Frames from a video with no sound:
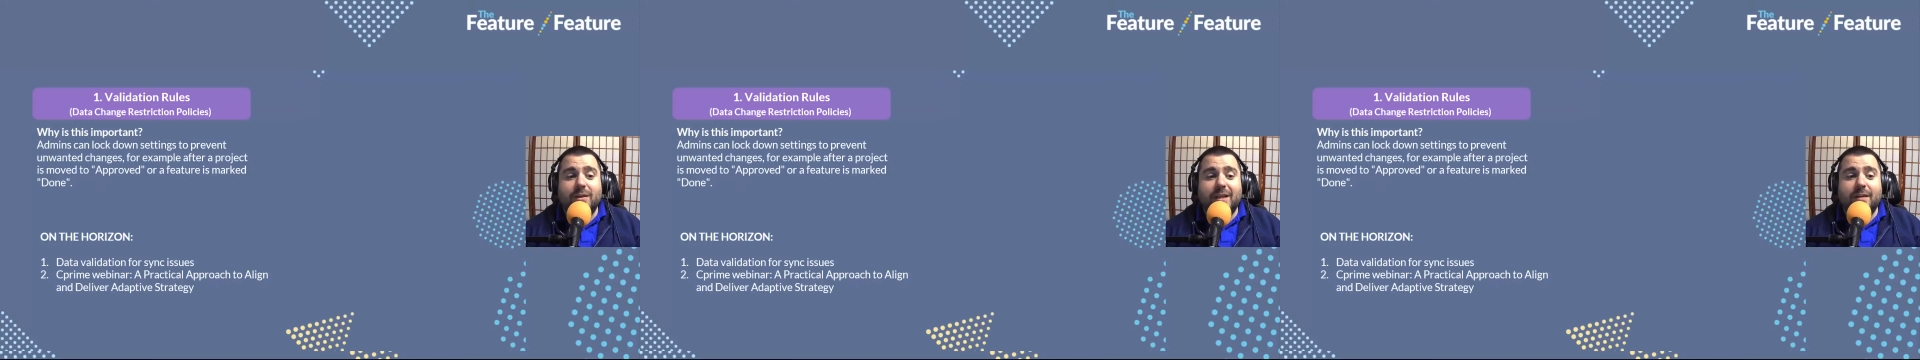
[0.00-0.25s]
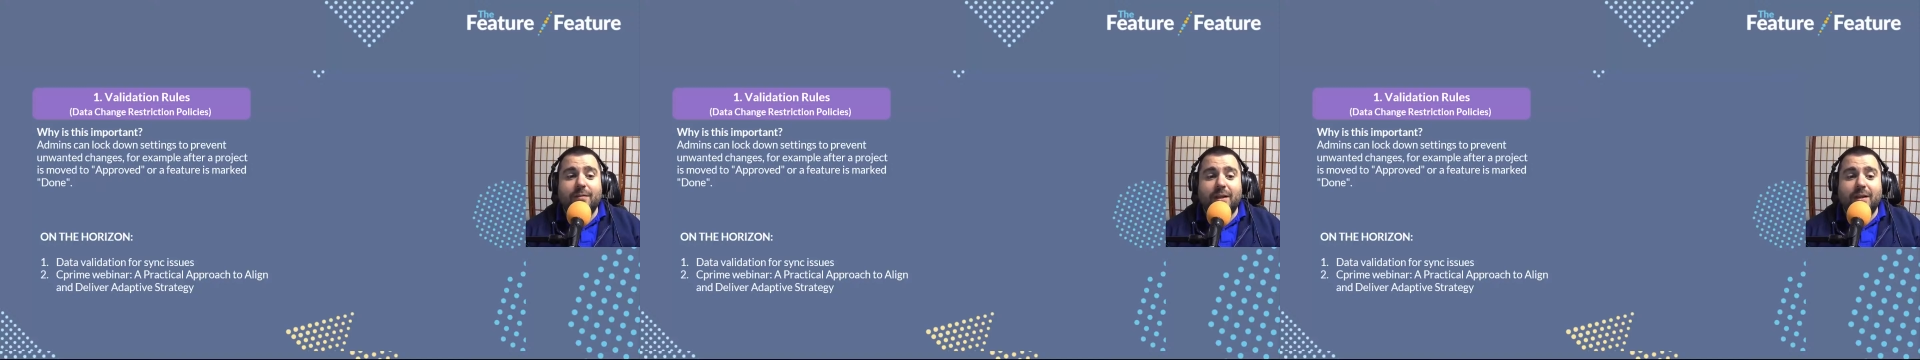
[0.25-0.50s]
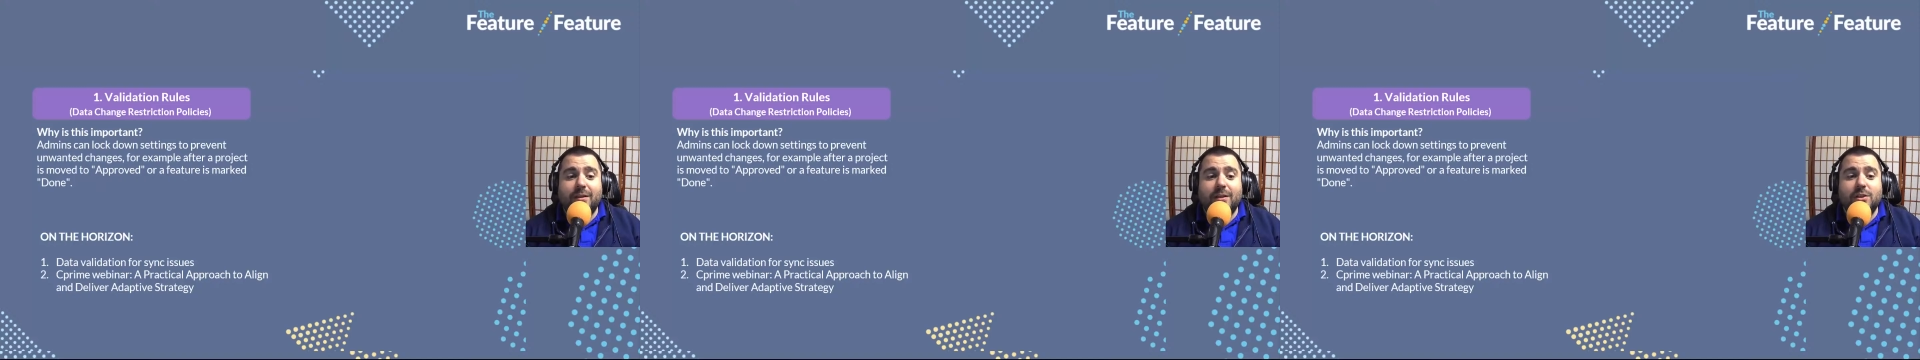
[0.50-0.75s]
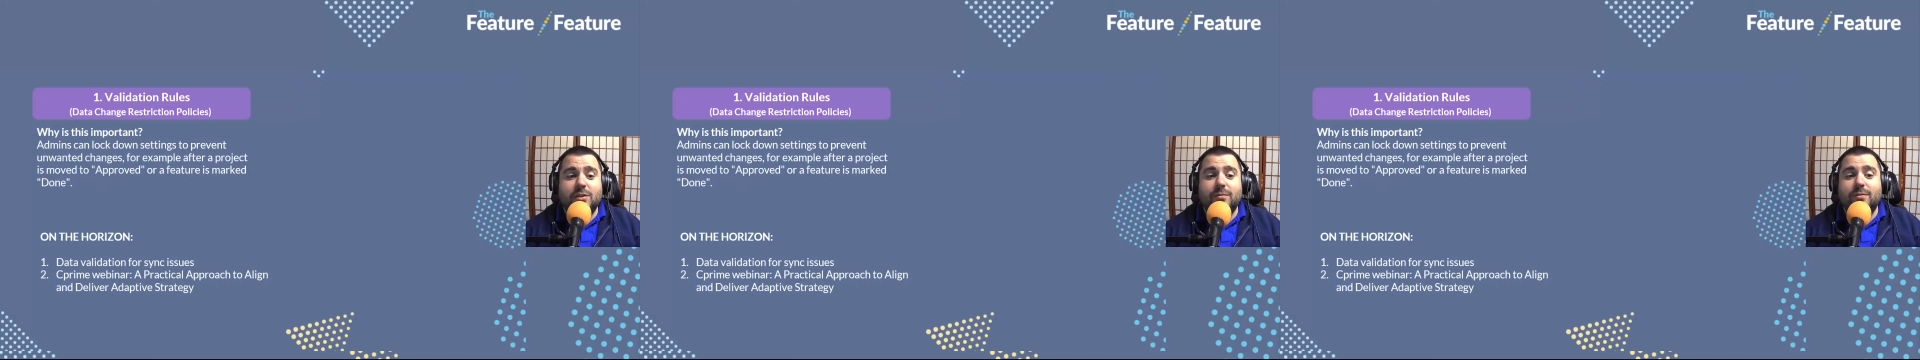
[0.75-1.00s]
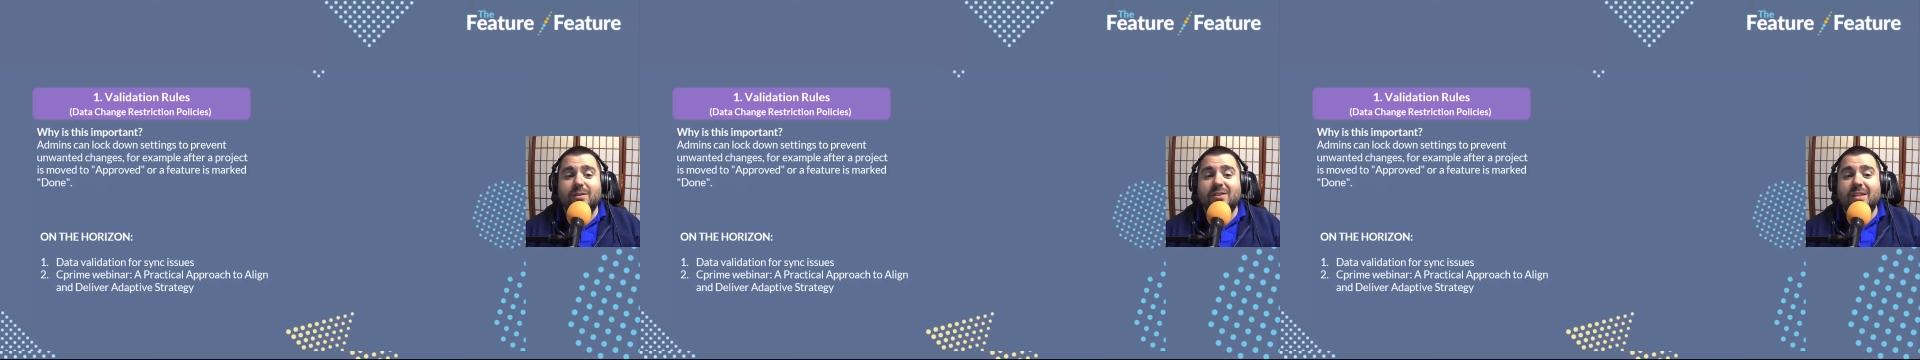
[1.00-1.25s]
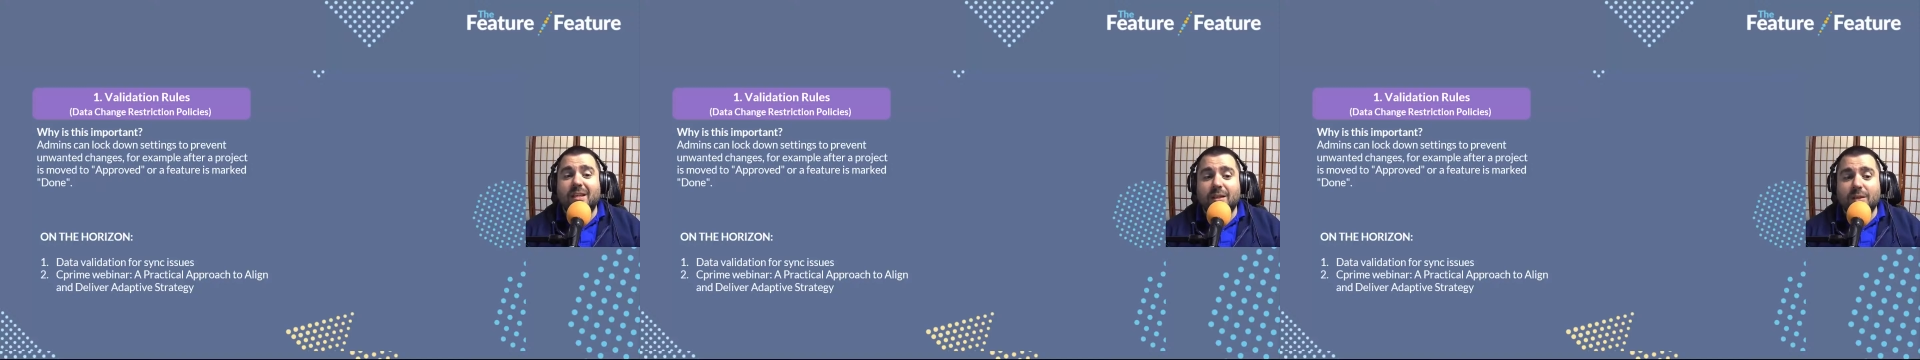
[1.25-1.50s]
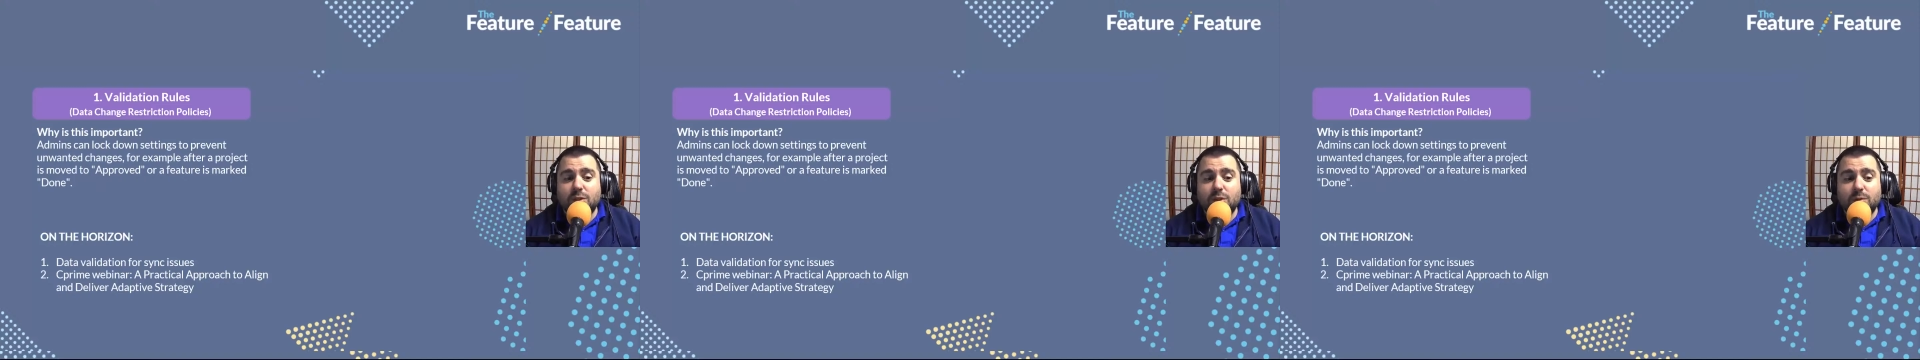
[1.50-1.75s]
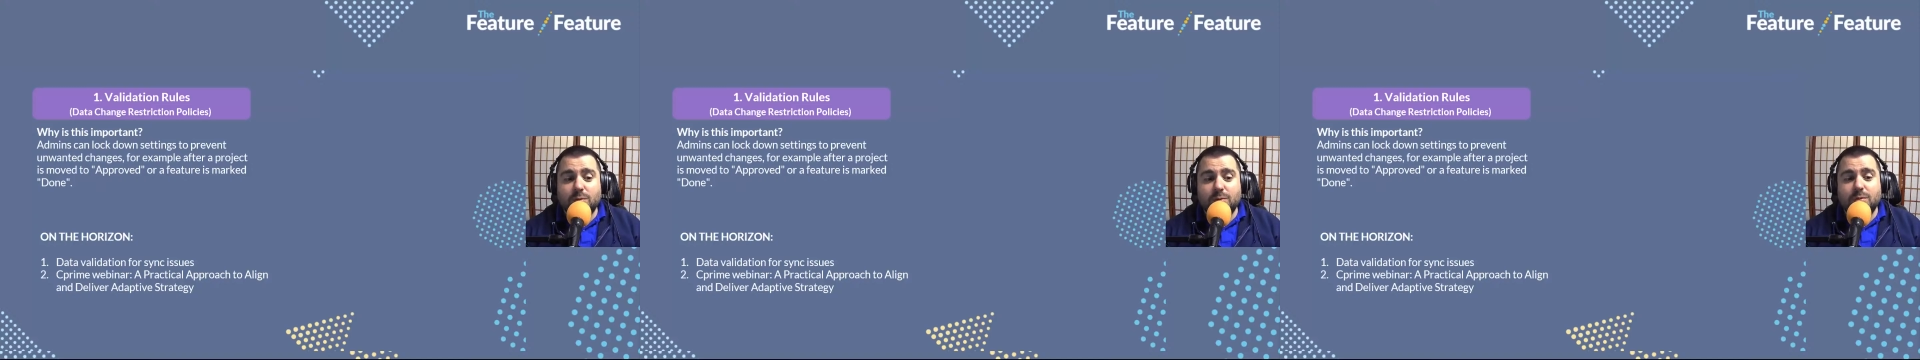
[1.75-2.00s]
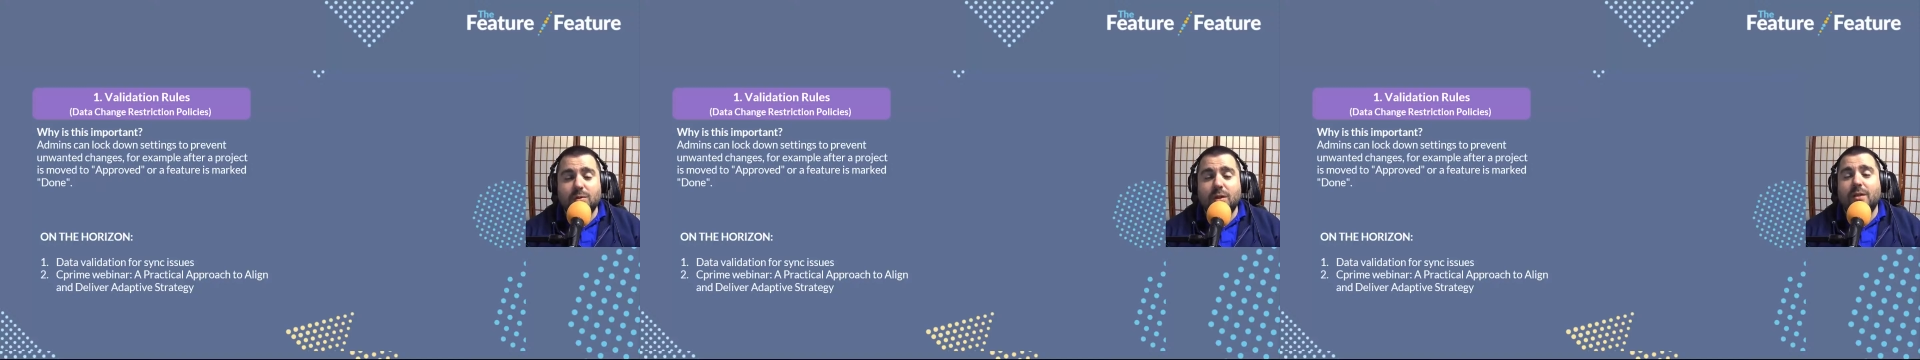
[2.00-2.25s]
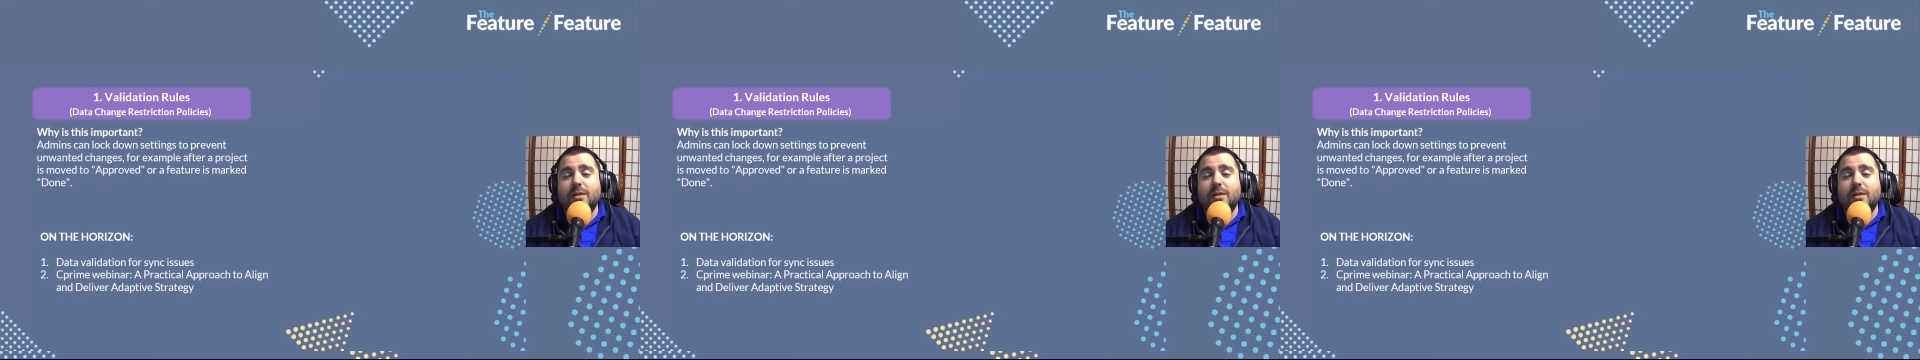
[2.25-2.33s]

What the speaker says: data validation for sync issues